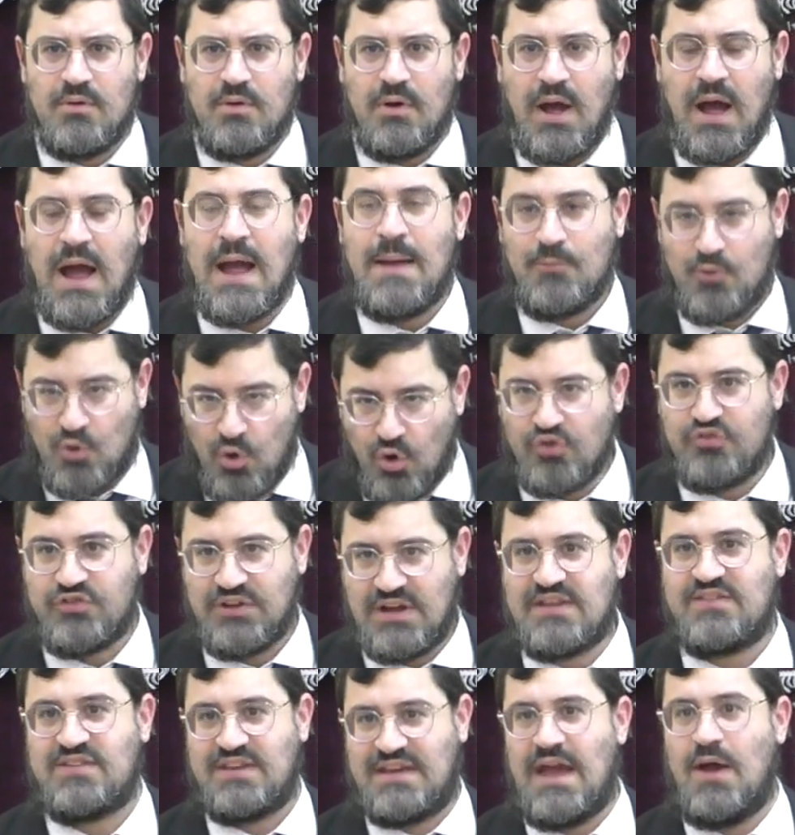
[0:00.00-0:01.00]
I'm causing
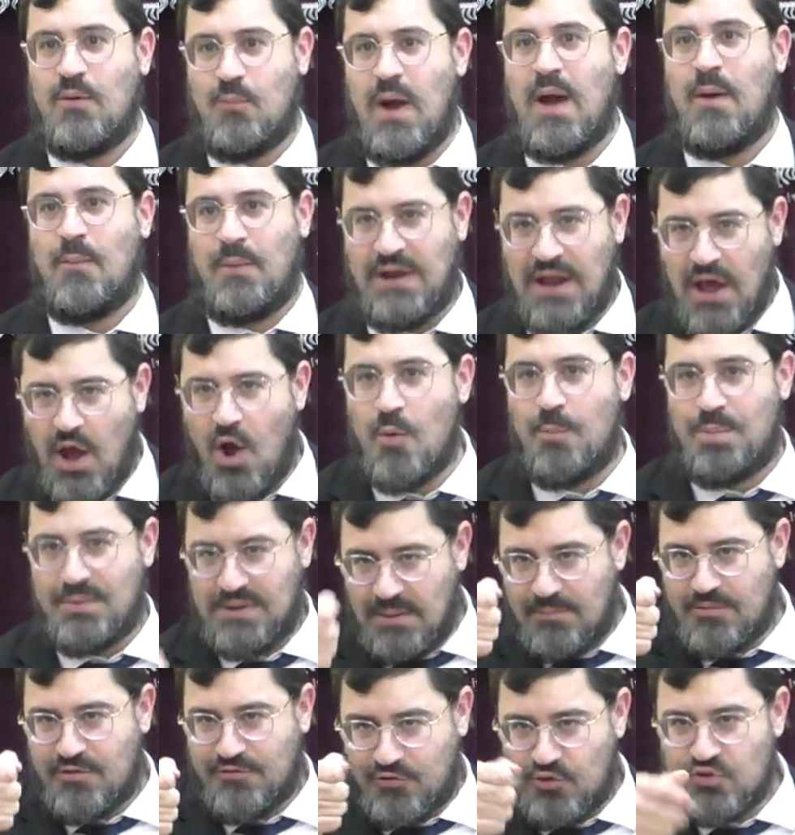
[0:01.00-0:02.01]
it to get wet when I open
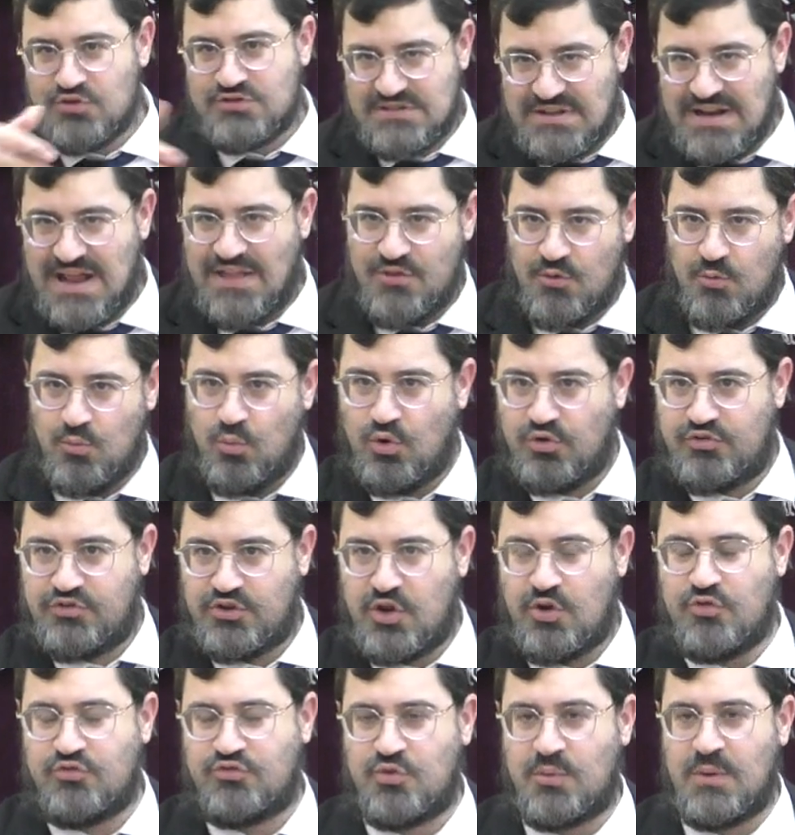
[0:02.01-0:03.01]
up the faucet and the water
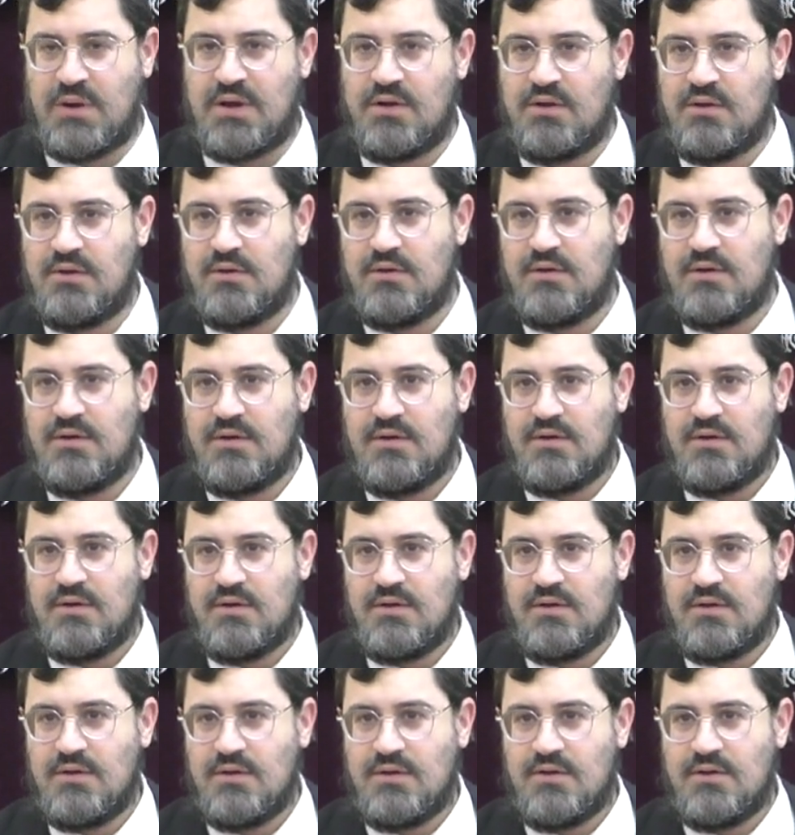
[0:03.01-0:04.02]
goes to
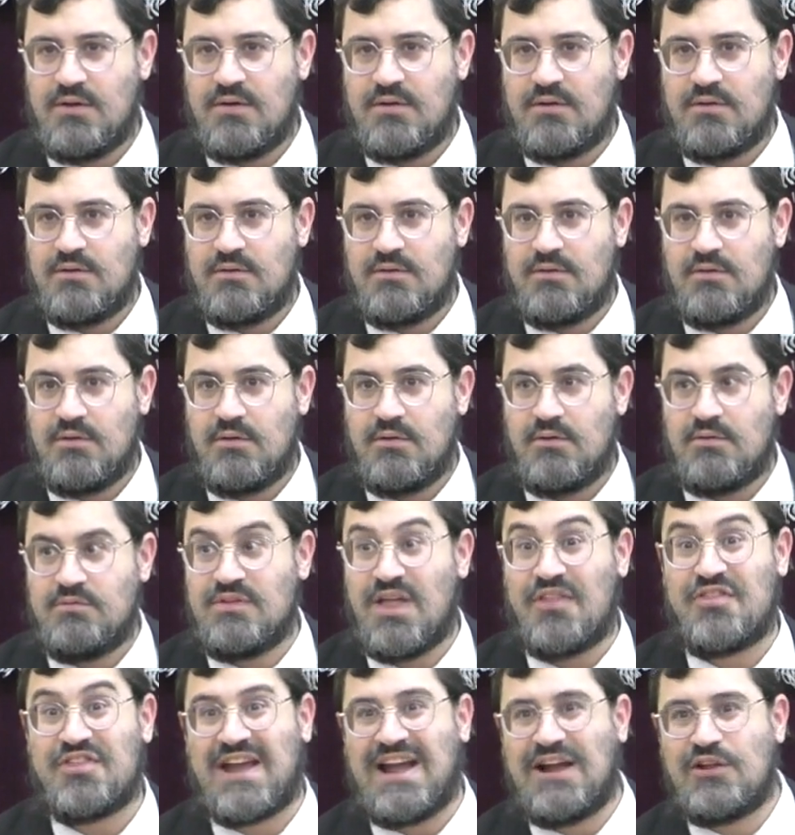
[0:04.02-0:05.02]
it.
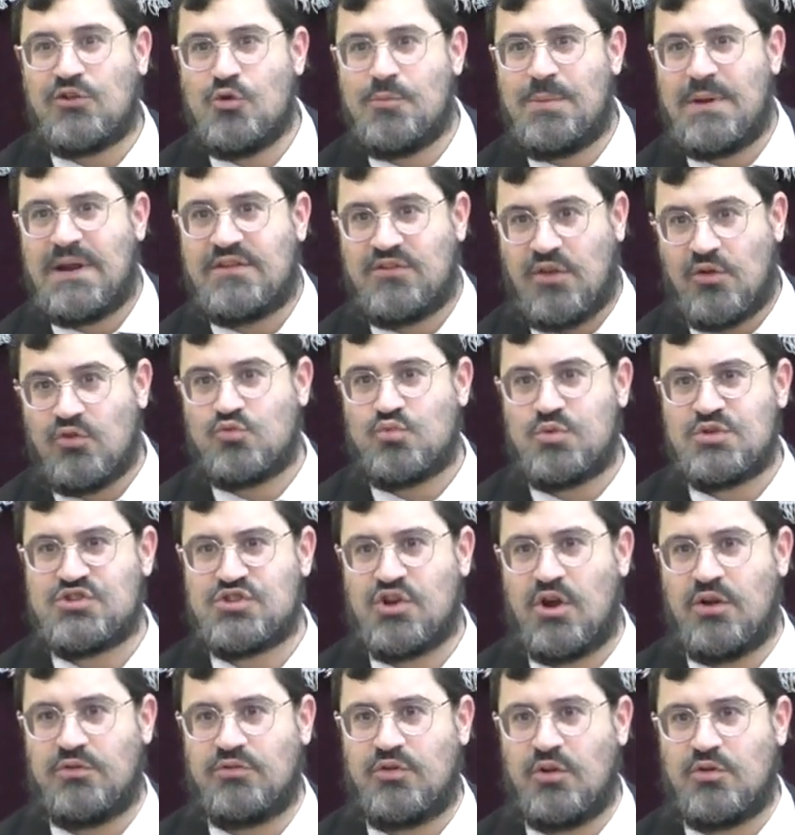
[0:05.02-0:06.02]
Nothing I do about it, don't switch it
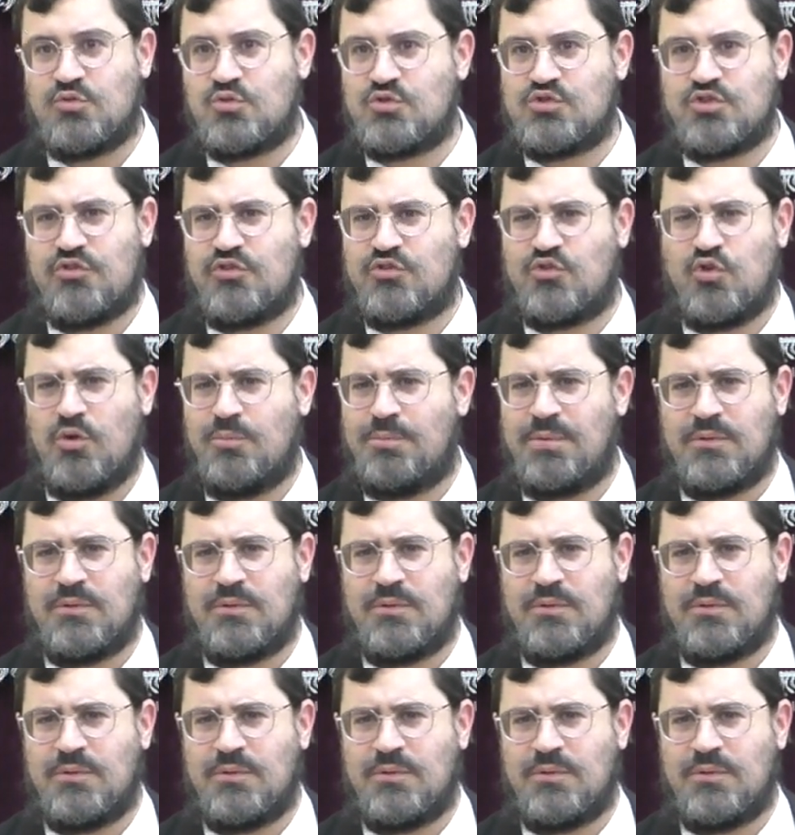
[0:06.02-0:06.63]
on. Don't switch on the top.